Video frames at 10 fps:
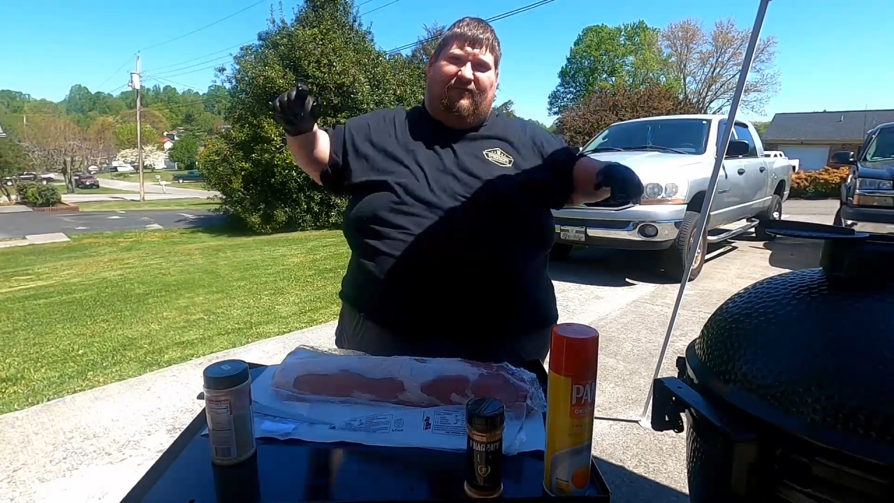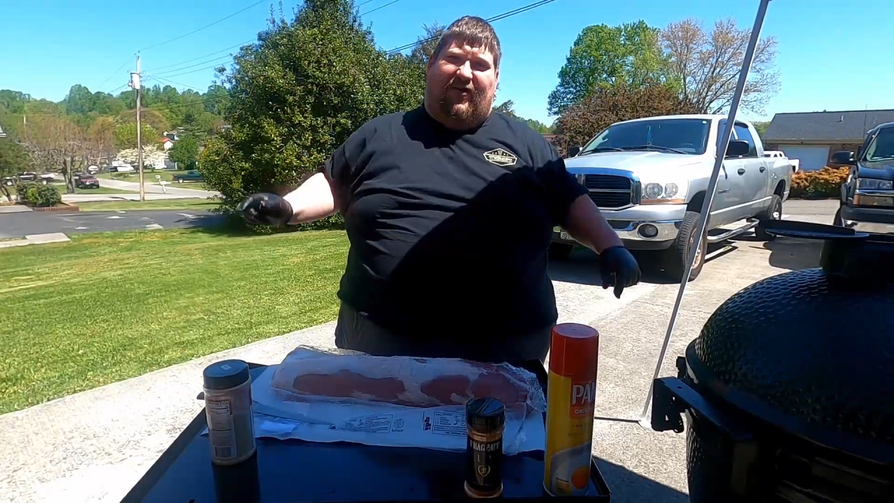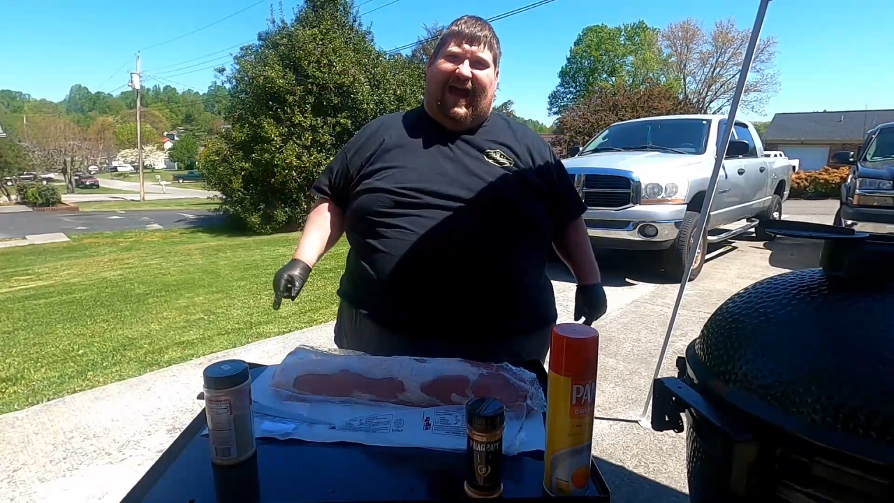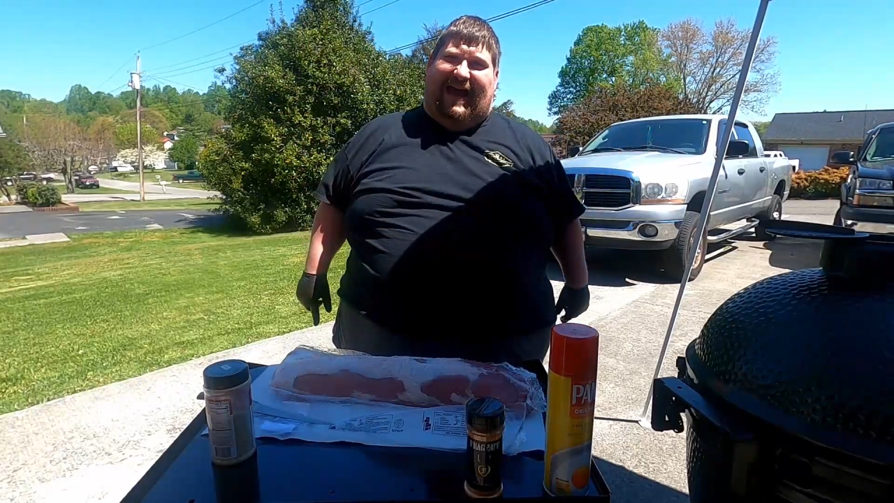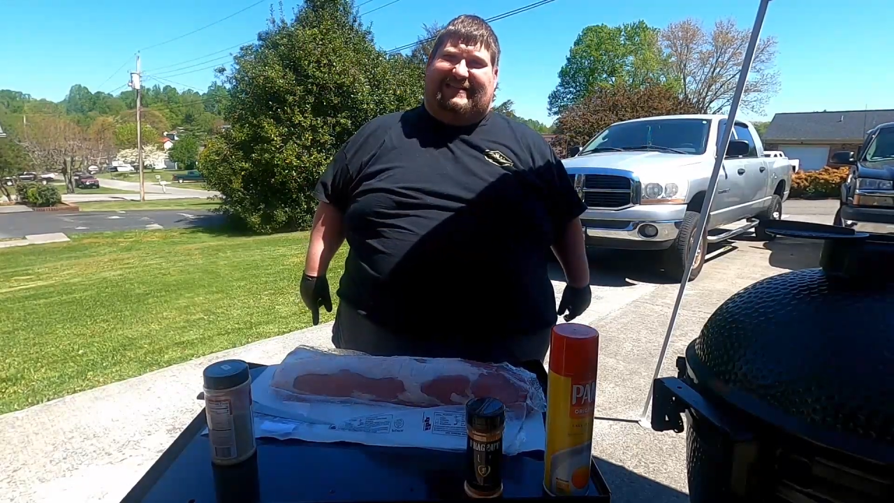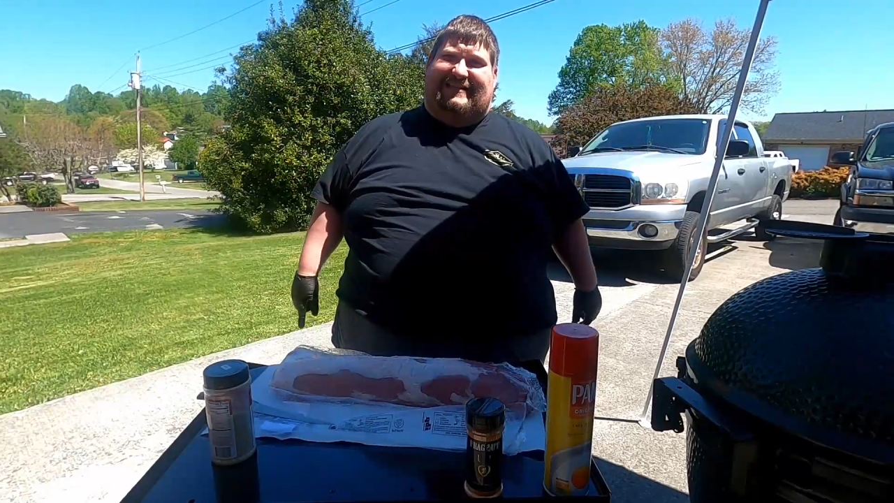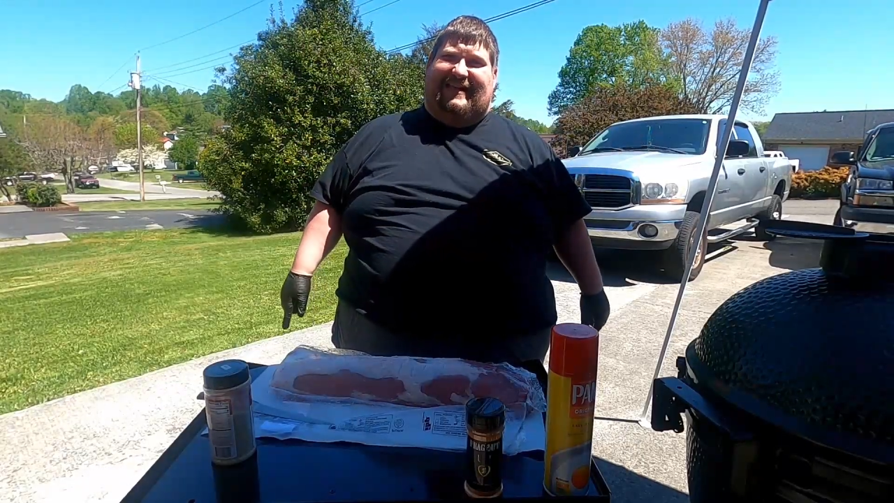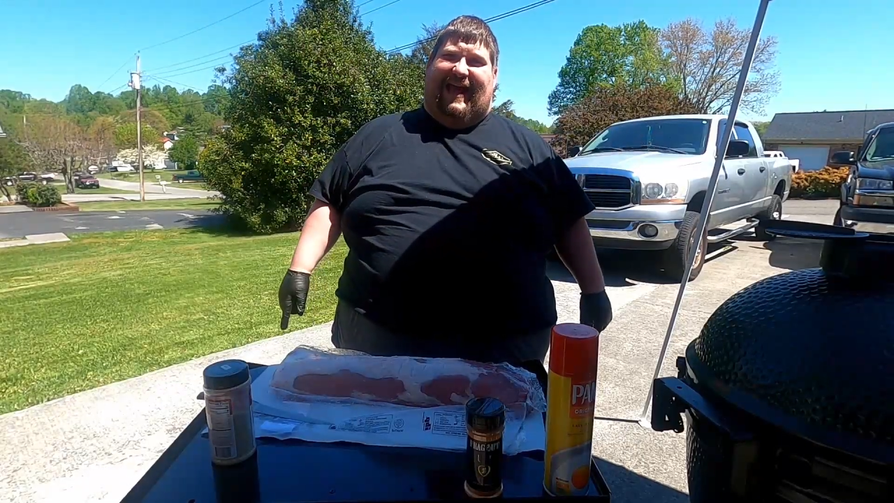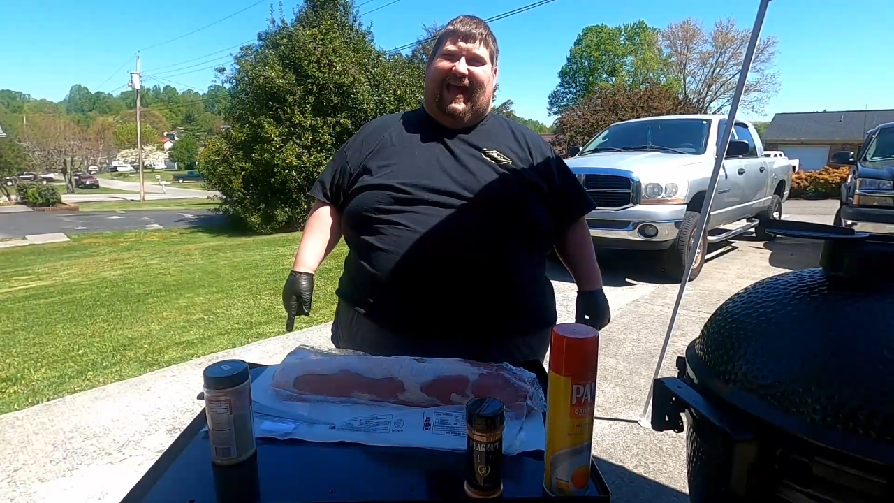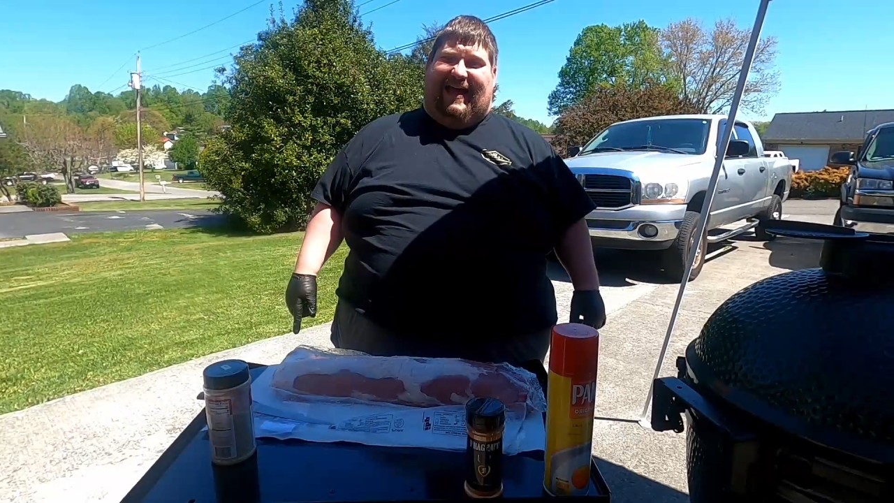Fat
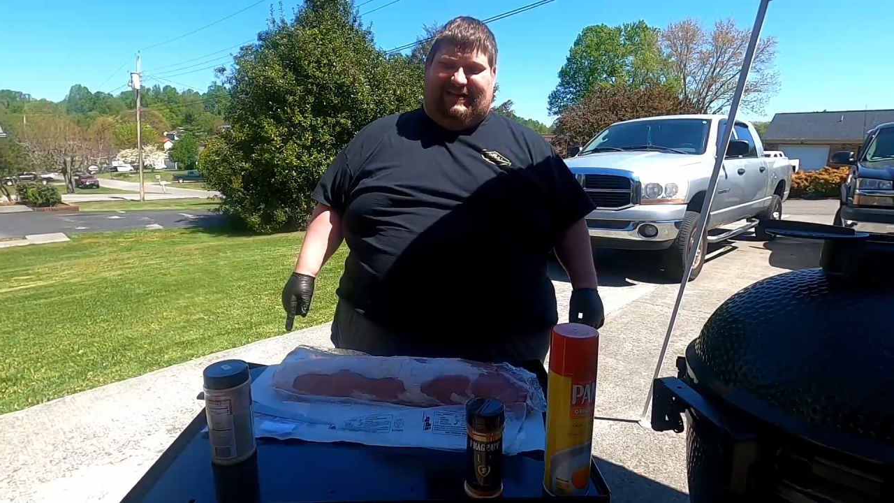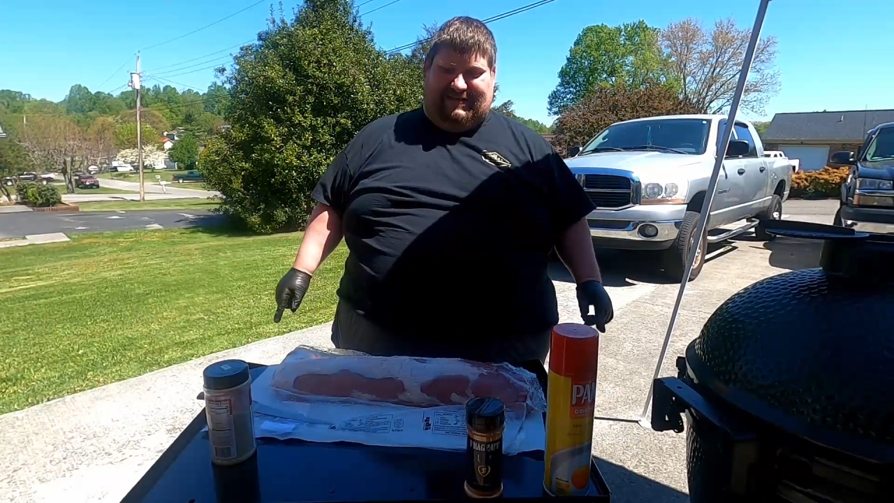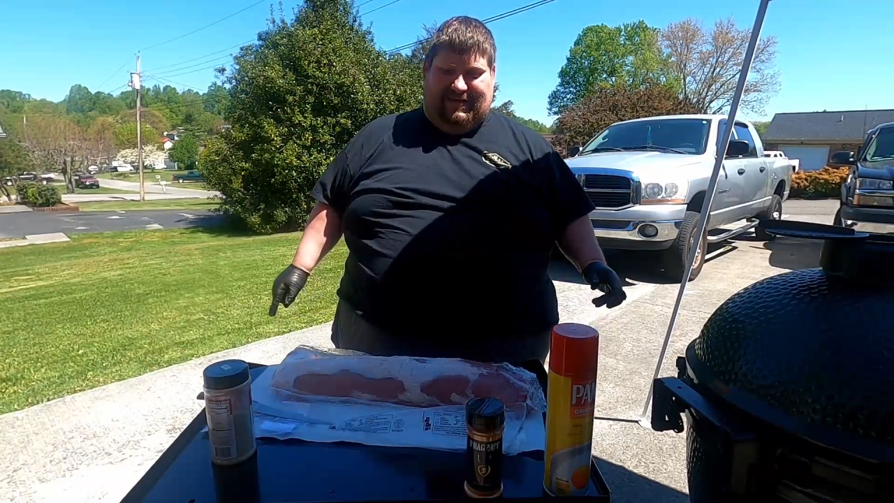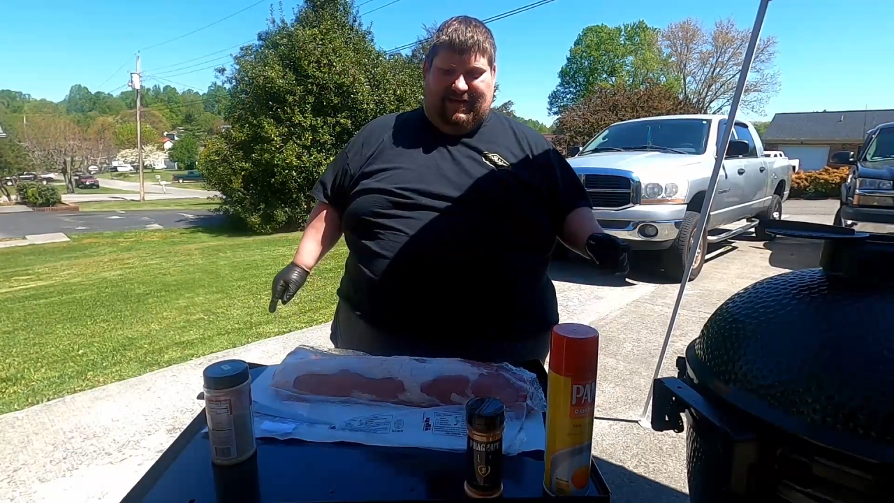Guys